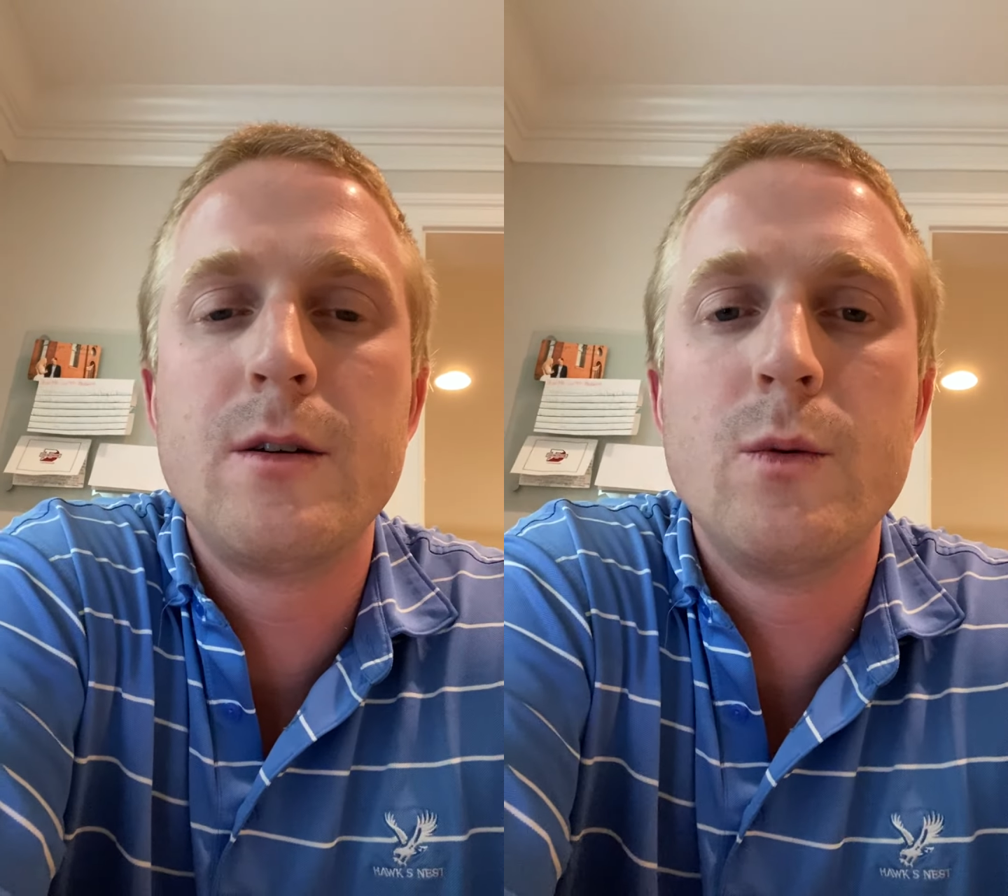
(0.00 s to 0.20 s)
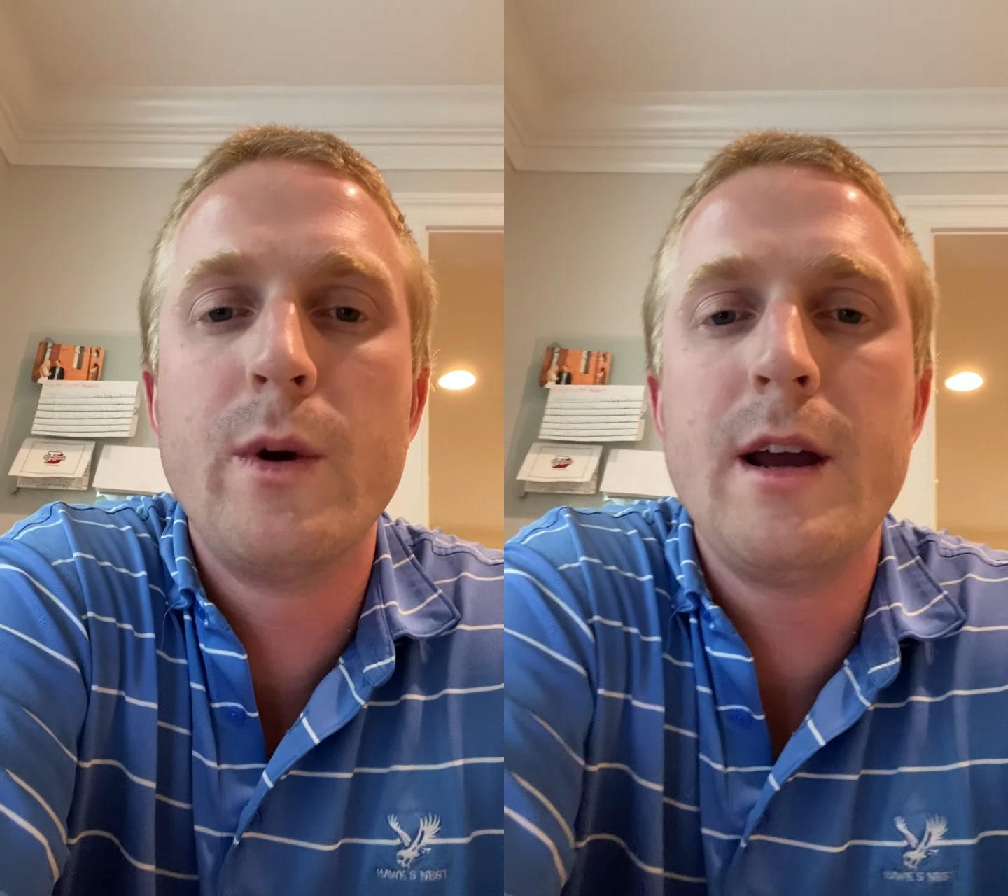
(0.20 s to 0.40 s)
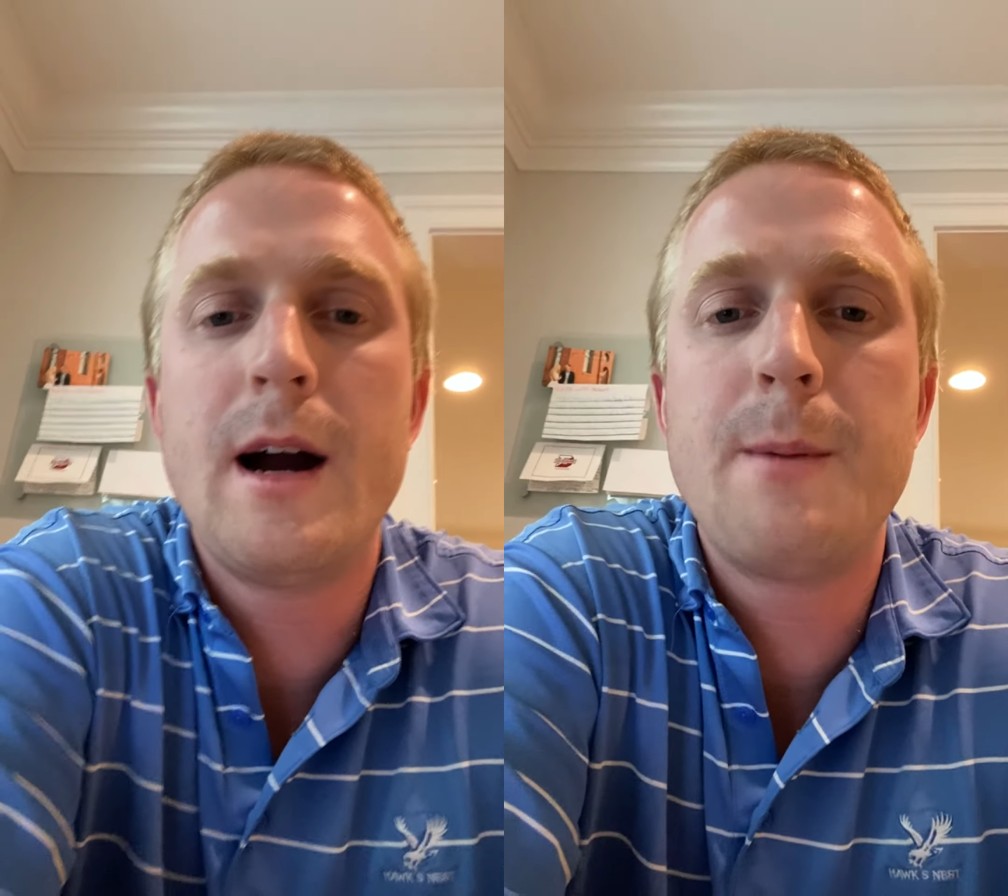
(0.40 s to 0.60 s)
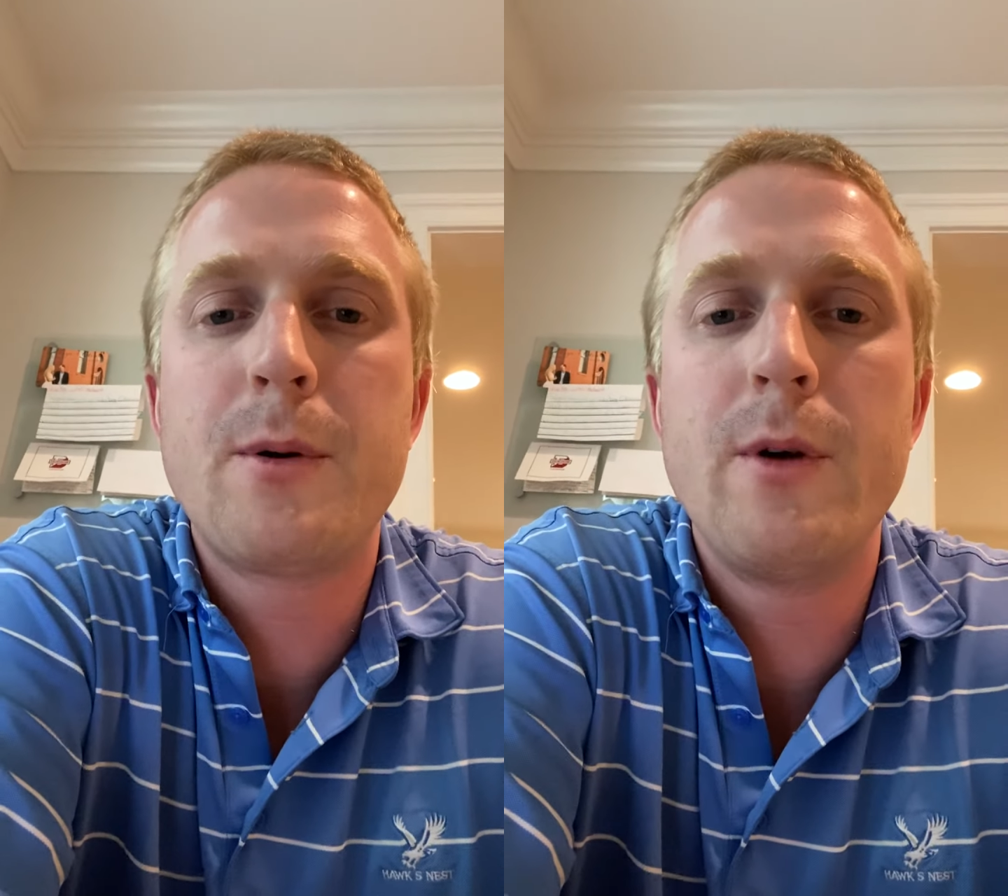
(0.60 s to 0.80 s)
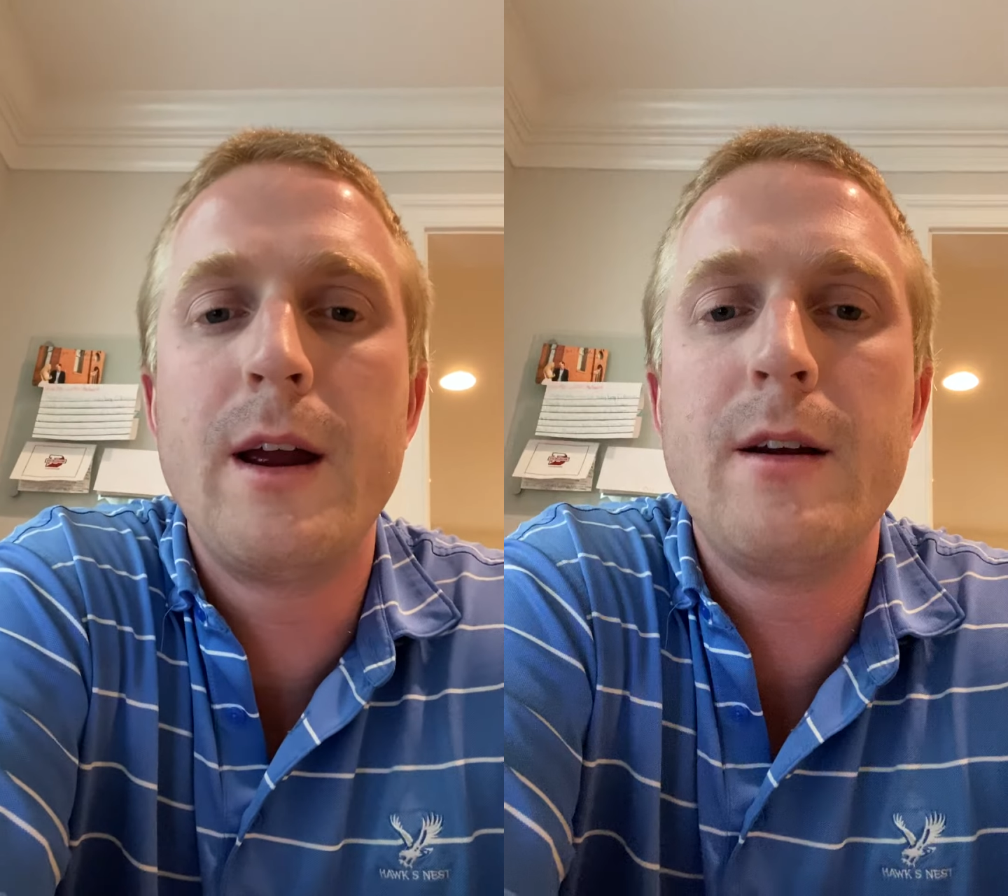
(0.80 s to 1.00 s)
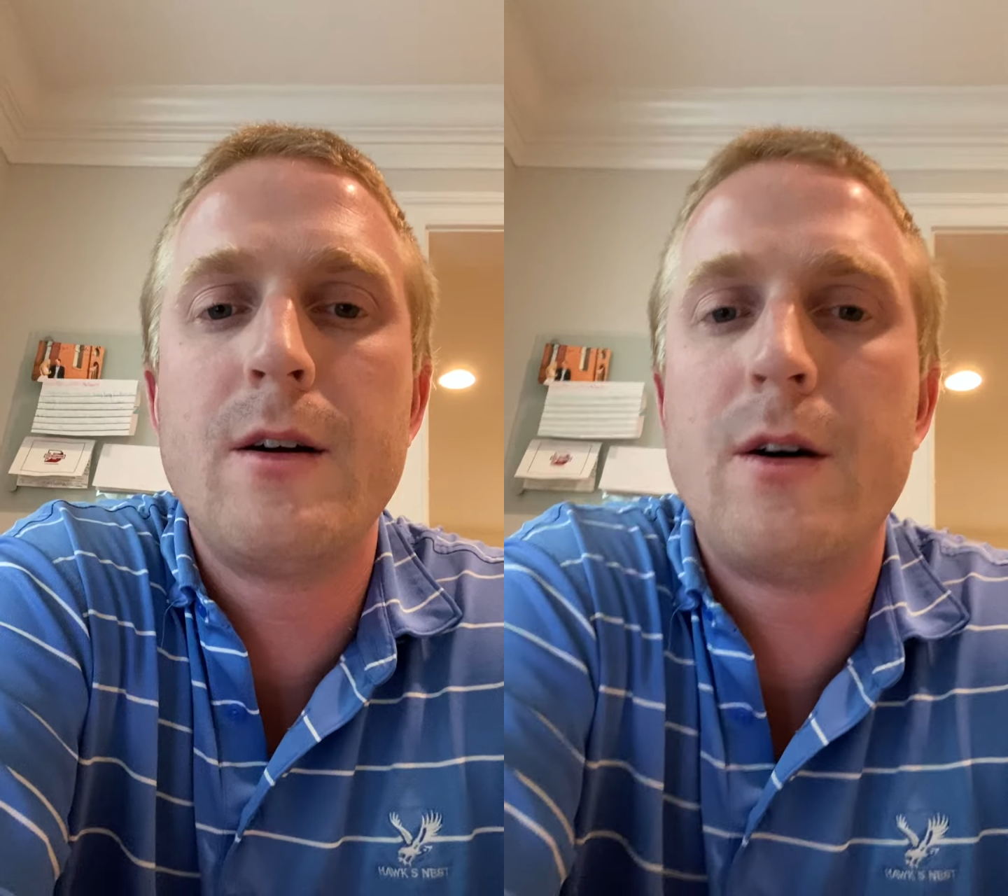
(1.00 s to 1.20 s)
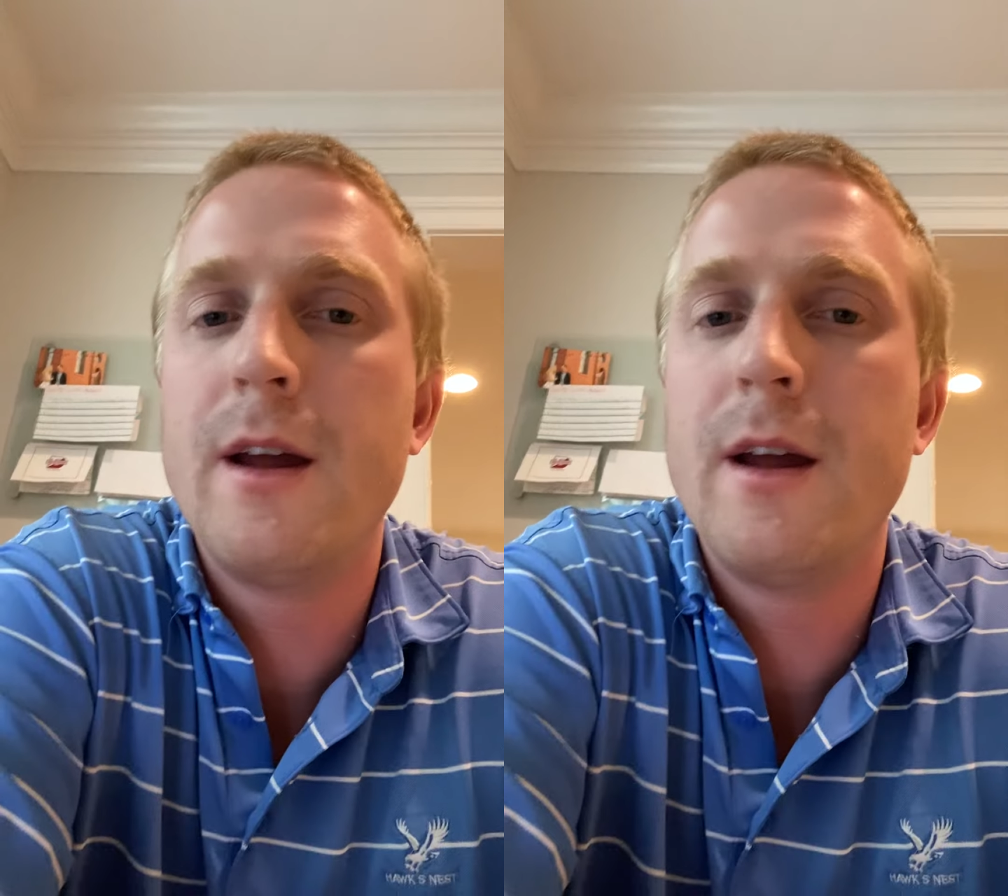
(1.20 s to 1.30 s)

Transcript: We operate on